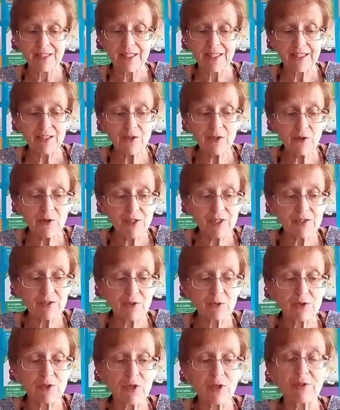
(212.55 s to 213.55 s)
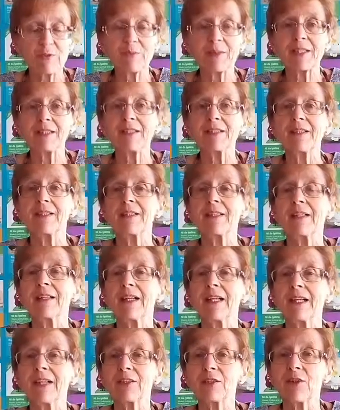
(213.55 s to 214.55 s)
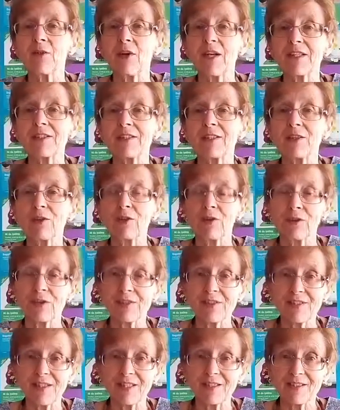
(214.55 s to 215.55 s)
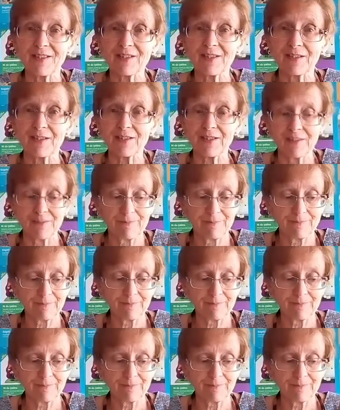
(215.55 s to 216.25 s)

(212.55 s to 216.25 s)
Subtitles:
increased autonomy, and greater learner-centeredness.